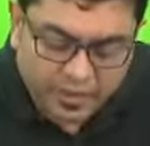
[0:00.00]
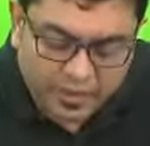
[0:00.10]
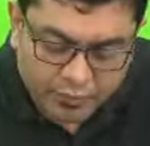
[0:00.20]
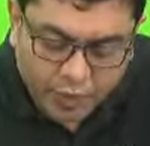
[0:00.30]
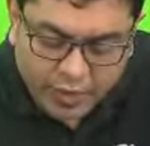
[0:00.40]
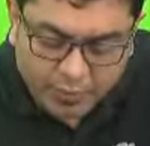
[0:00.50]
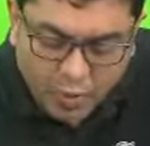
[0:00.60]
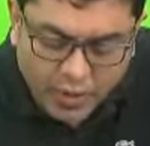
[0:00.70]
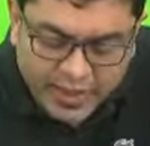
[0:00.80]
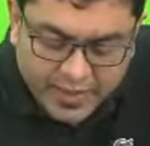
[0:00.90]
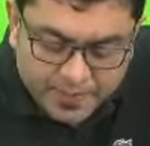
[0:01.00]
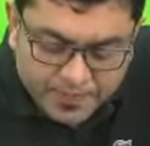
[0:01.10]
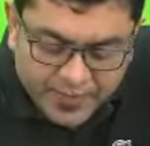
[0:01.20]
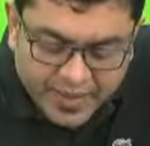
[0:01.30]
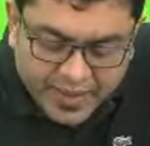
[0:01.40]
body
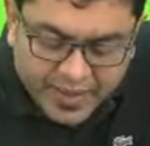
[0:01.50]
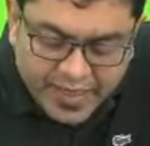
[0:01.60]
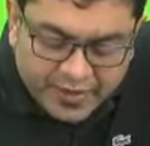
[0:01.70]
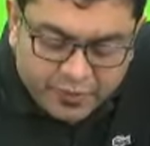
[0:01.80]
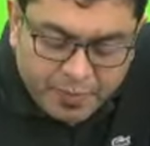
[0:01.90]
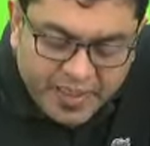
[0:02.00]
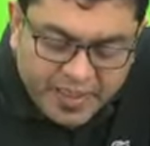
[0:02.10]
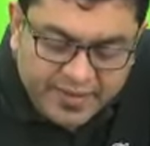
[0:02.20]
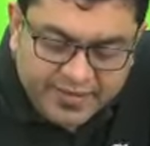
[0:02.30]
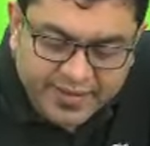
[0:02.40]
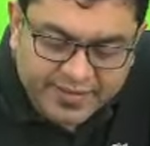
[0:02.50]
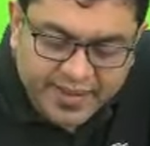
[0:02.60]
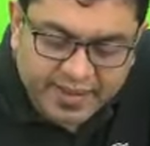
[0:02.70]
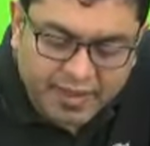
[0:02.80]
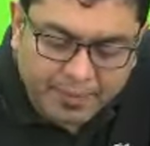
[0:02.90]
experiences
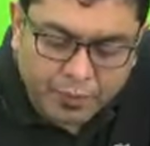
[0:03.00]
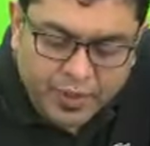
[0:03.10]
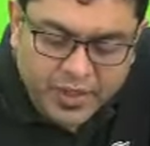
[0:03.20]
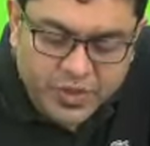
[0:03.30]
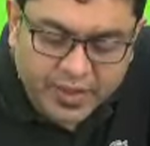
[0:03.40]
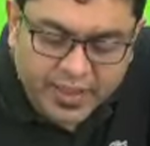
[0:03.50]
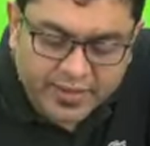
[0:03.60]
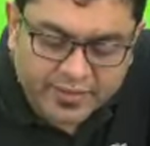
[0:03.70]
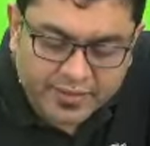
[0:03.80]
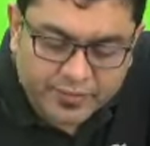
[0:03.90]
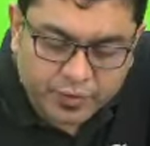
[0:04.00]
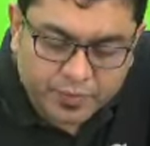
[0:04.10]
evaporation, let us assume,